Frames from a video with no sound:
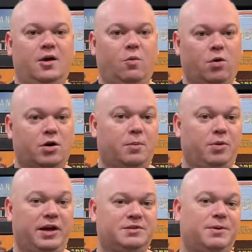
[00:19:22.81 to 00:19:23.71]
worker
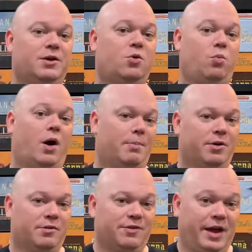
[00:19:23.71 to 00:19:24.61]
placement
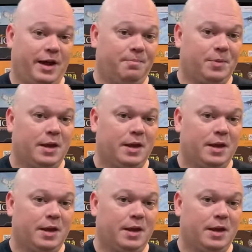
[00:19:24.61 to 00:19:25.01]
cooperative game?